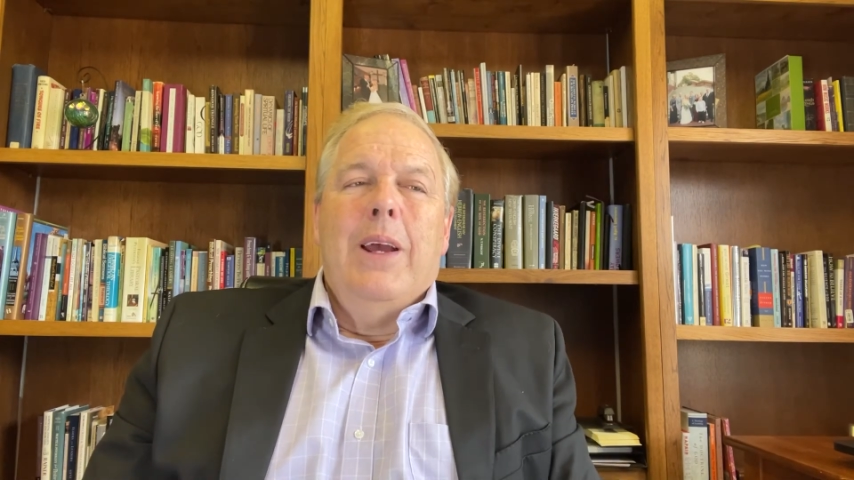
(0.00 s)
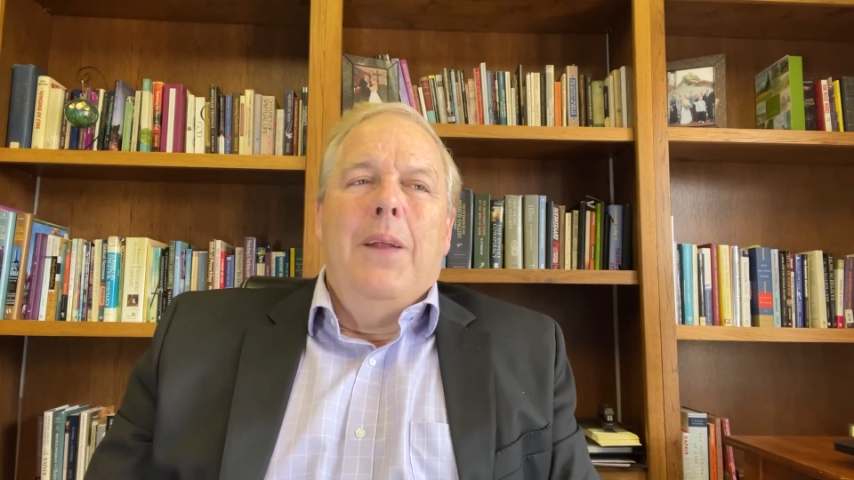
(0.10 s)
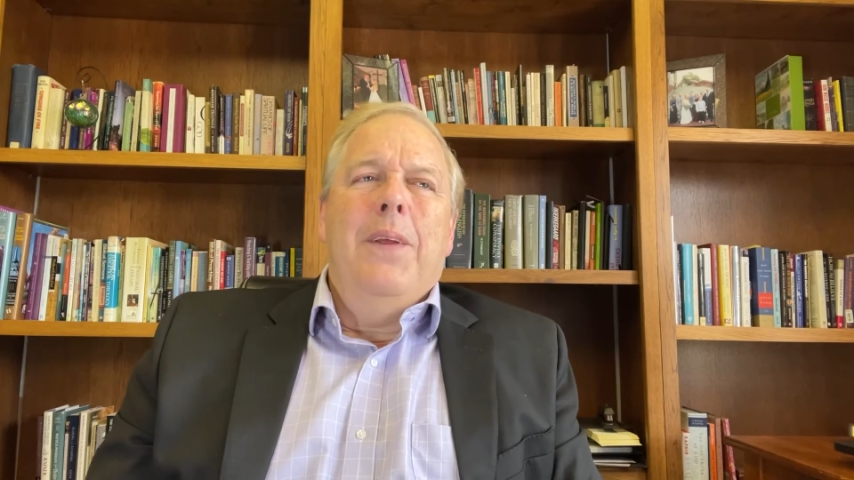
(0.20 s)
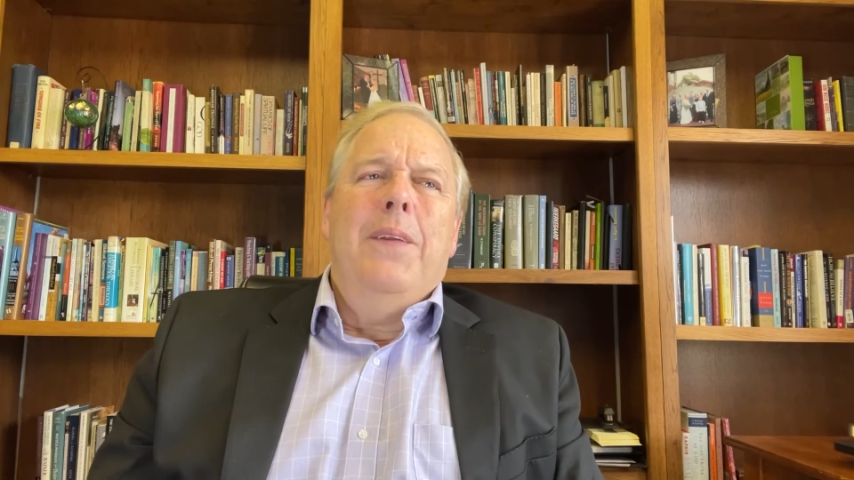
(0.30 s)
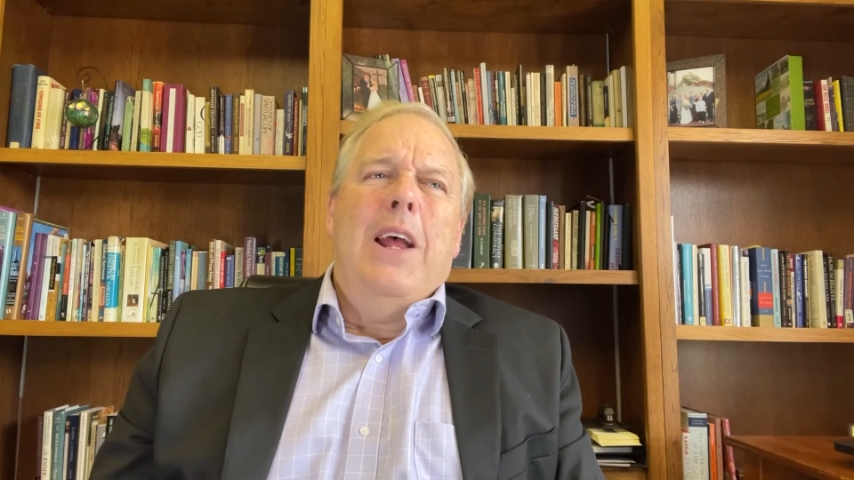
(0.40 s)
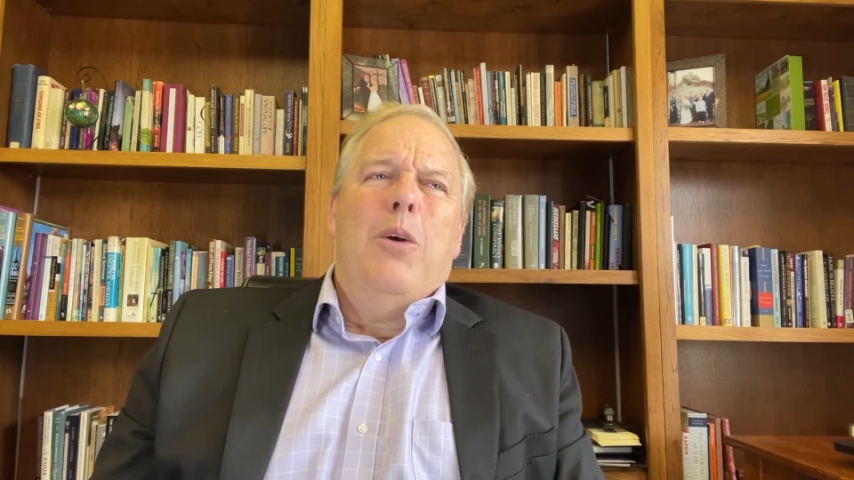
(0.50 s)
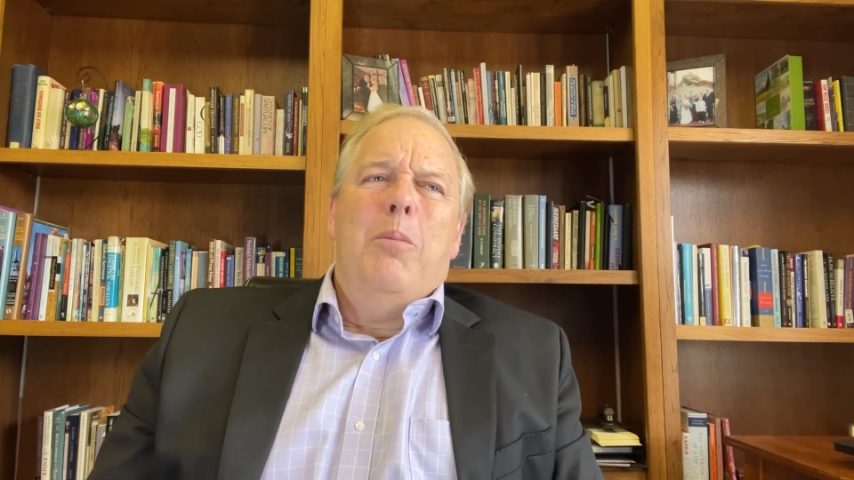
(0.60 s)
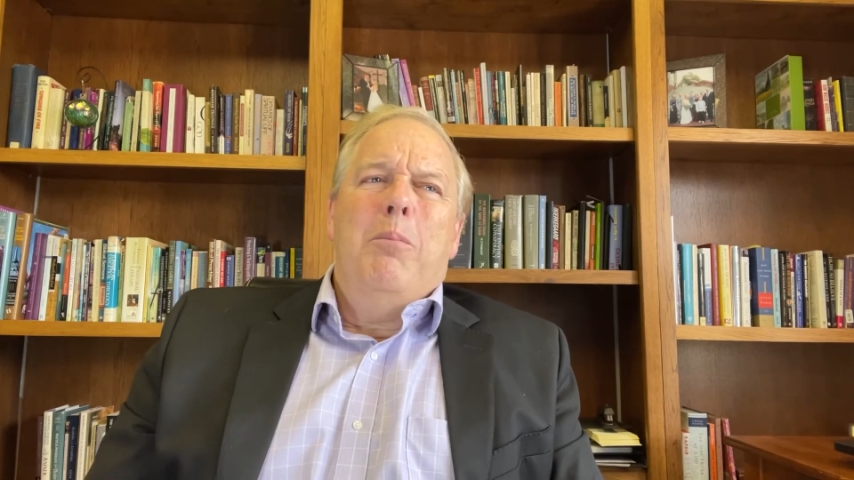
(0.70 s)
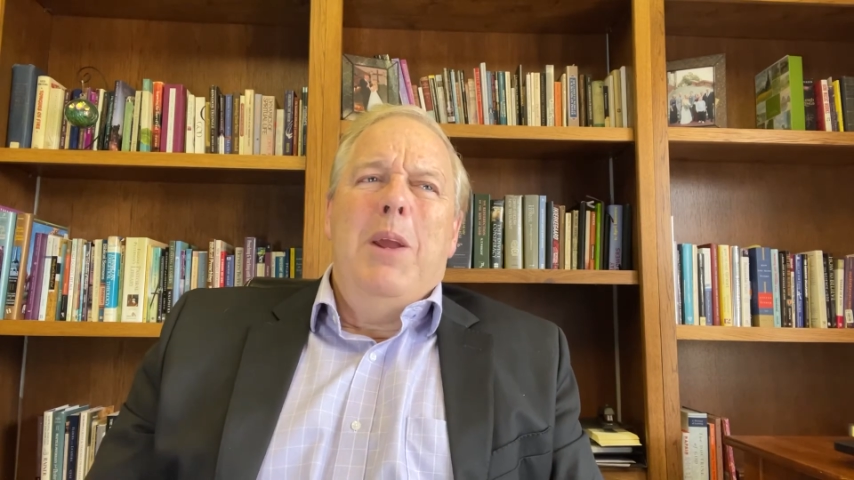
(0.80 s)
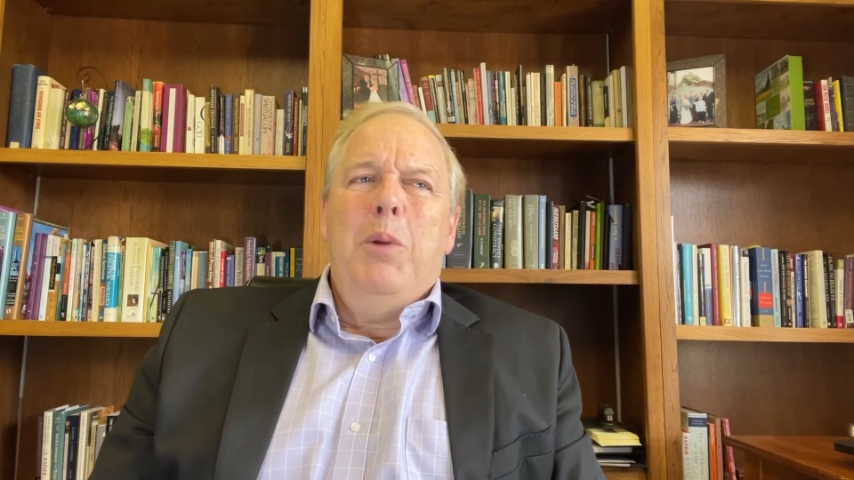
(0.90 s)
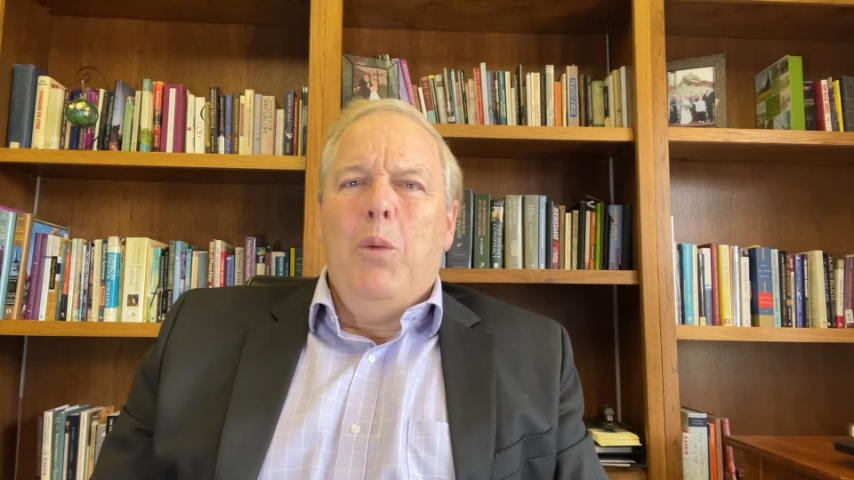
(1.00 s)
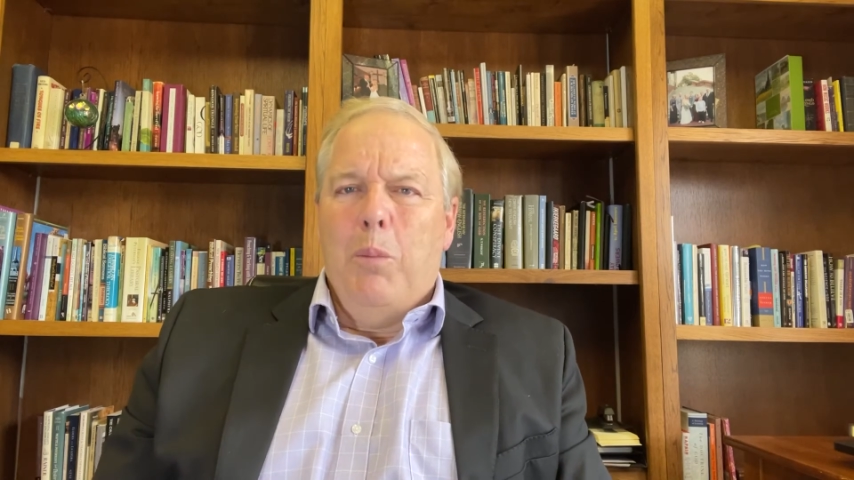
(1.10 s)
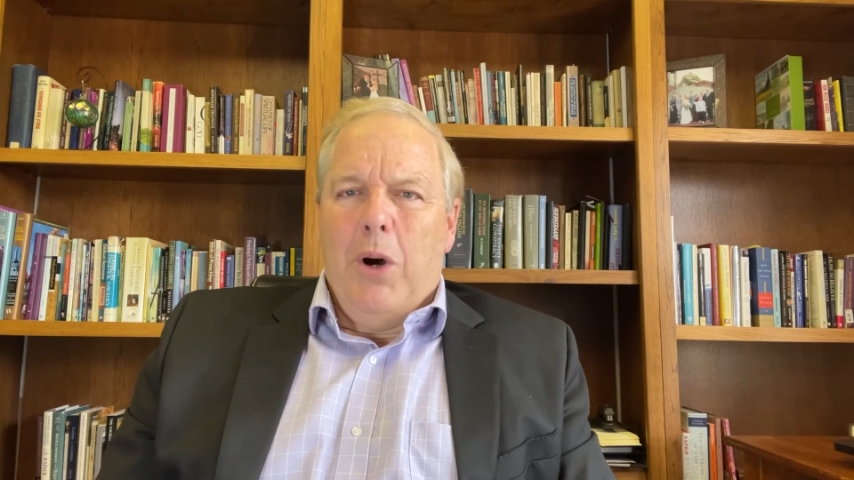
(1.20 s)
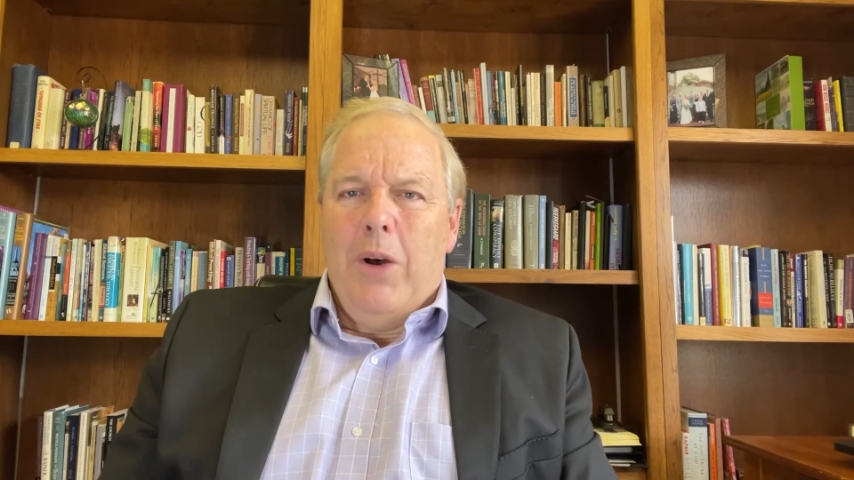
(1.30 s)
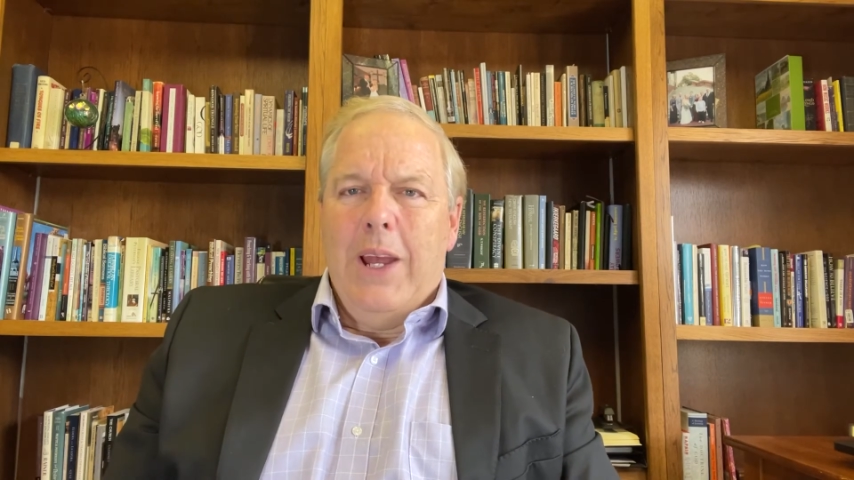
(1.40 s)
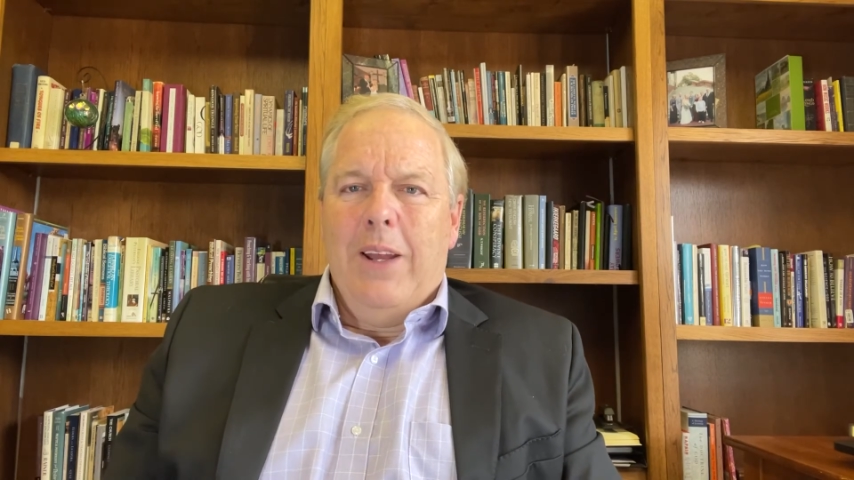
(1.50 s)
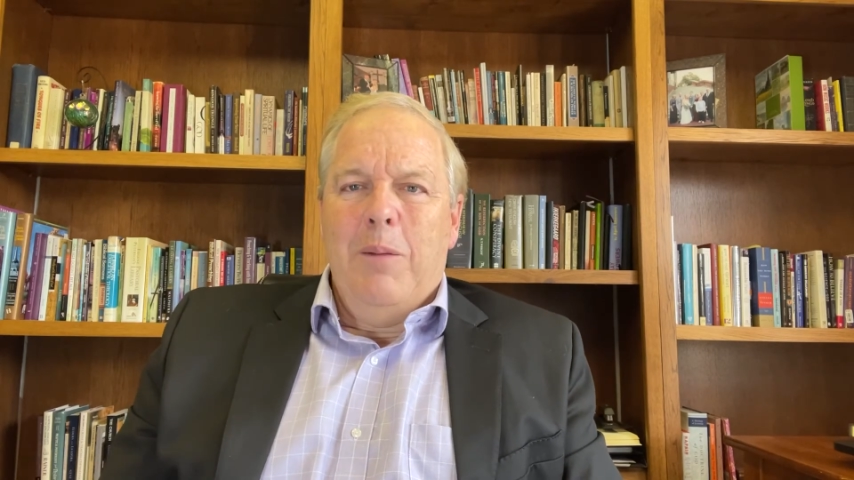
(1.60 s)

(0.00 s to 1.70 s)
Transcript: I think that may be what Paul had